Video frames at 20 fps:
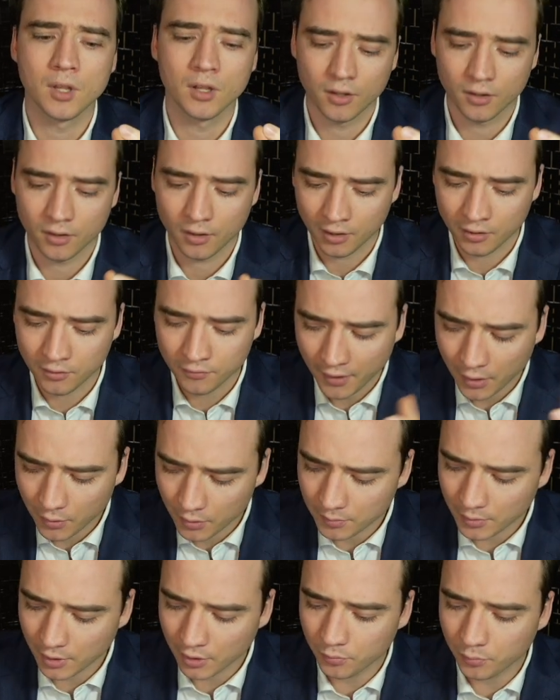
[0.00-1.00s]

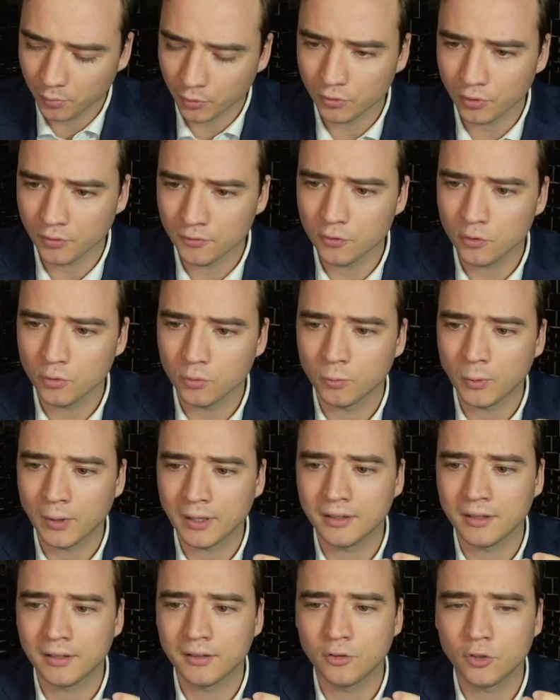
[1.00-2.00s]
environment point of view, when
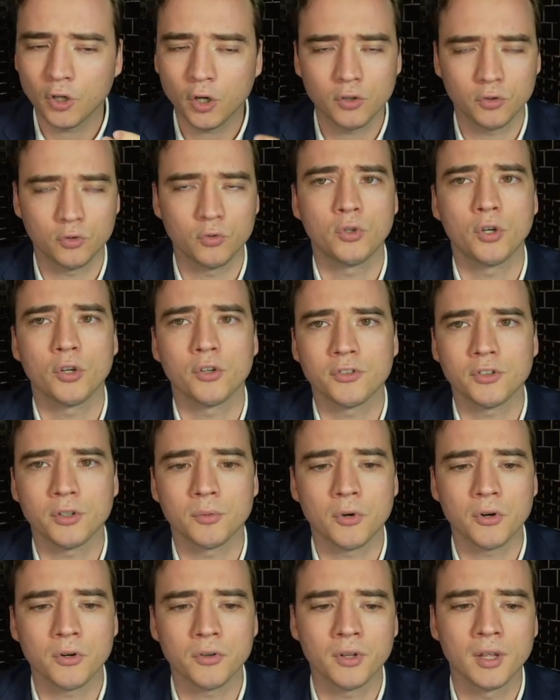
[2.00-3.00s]
he talks to
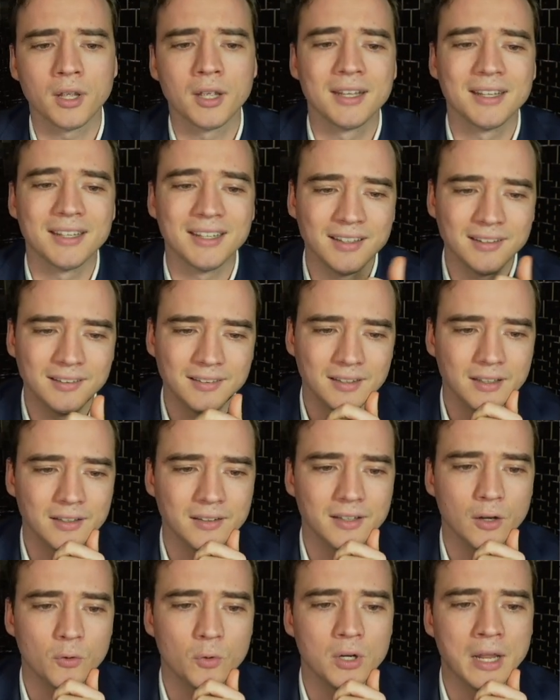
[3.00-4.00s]
customers, he thinks
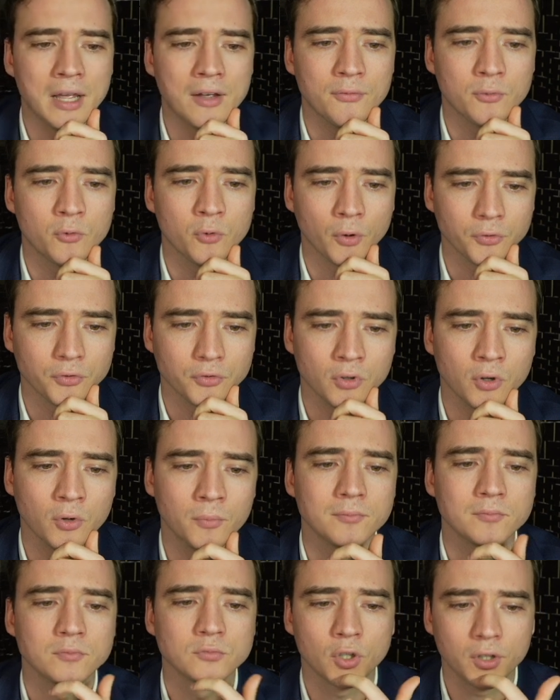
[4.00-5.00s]
they will have growth.
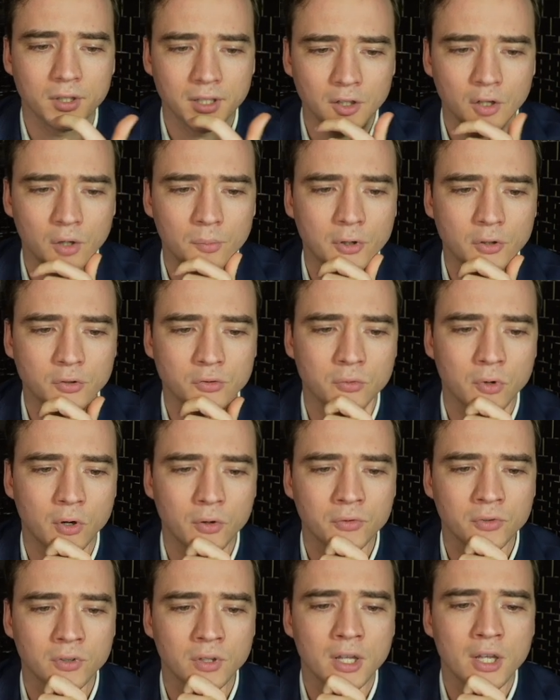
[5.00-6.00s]
So talking about
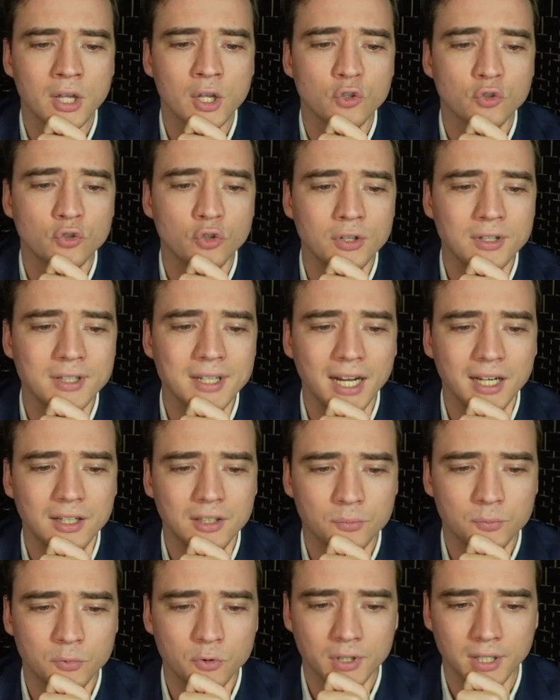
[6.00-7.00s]
growth, the net
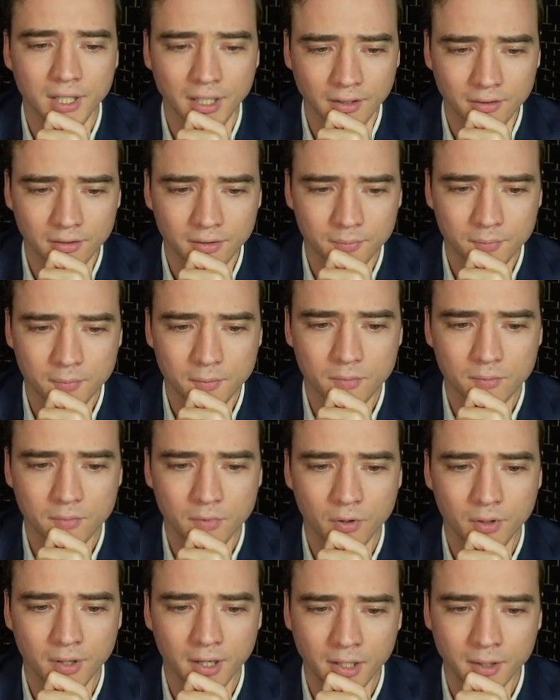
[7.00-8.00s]
bookings,
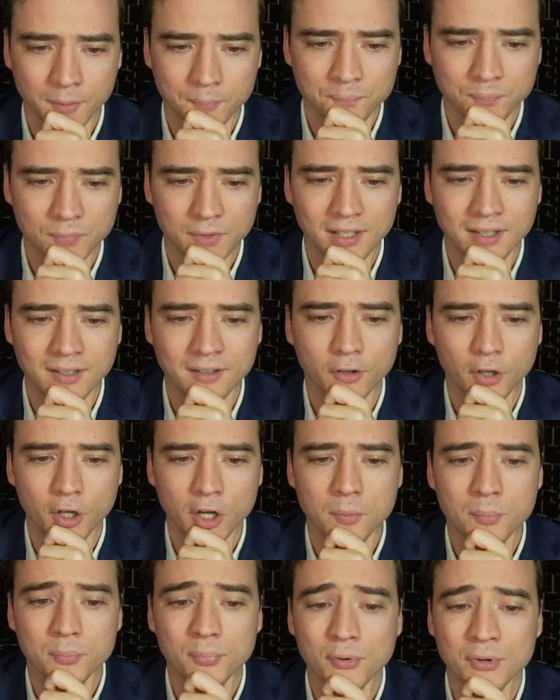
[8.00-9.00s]
okay, is
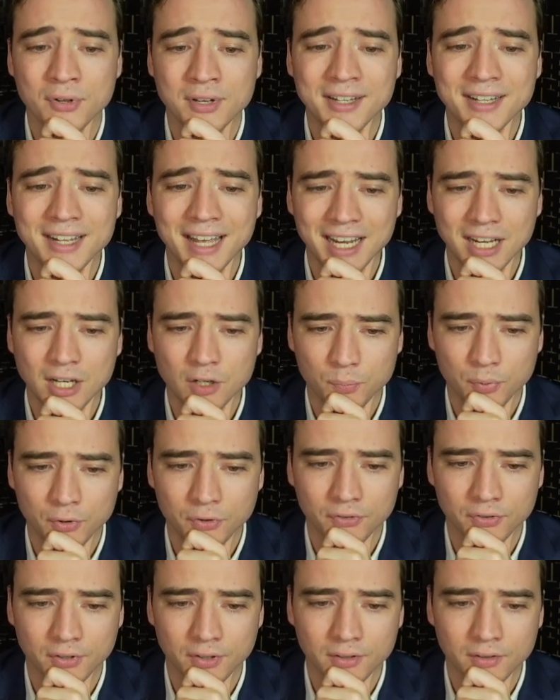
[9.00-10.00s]
up
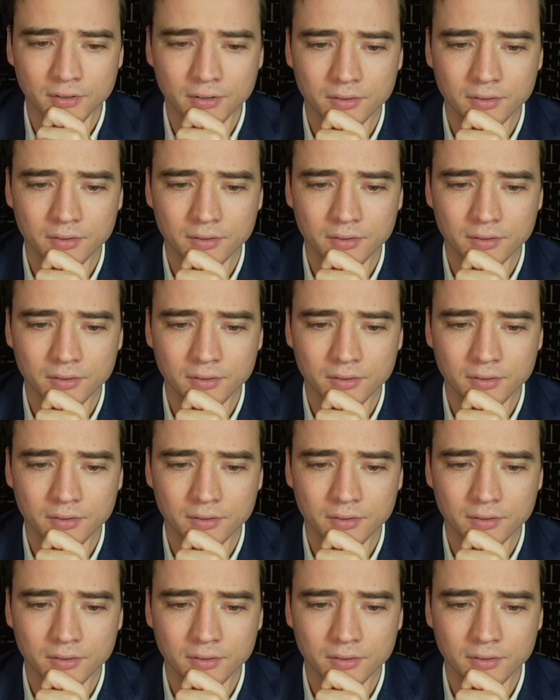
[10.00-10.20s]
9%